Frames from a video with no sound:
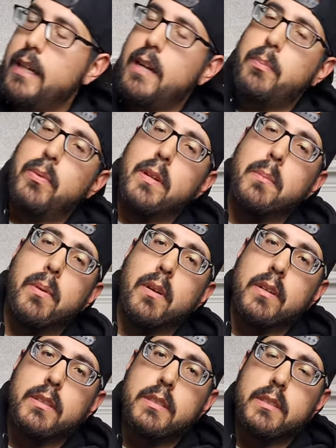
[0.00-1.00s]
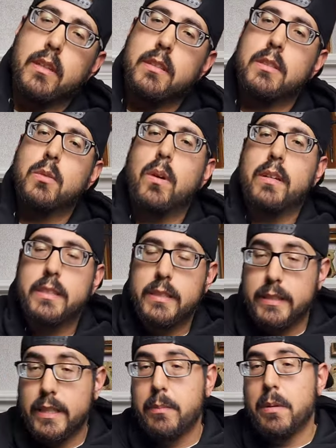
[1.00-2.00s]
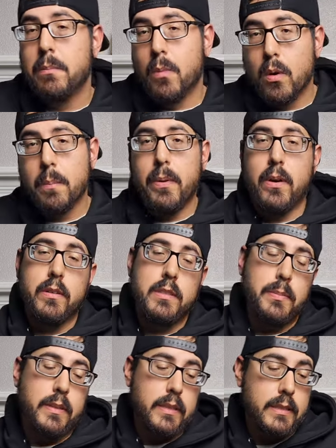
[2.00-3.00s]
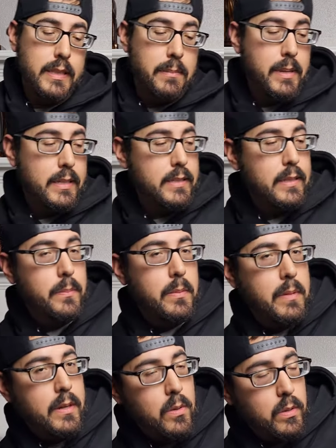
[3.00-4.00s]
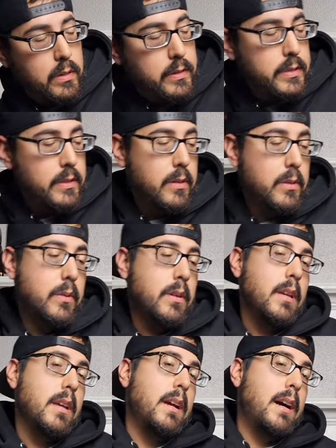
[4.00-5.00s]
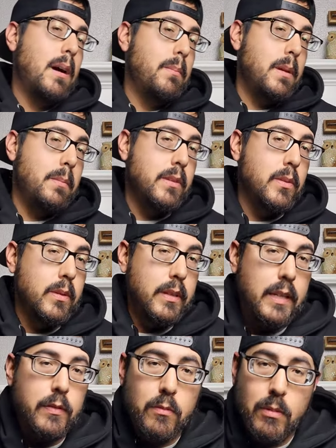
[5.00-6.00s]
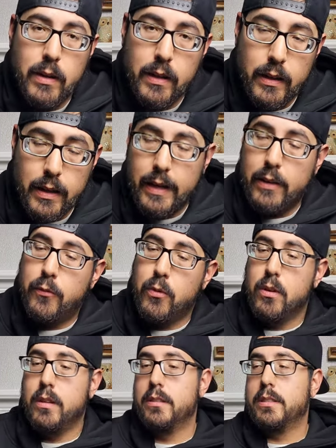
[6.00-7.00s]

have plenty of bars. Dr. Squatch is sending me more bars because they messed up on my order. So I may be doing a giveaway at 400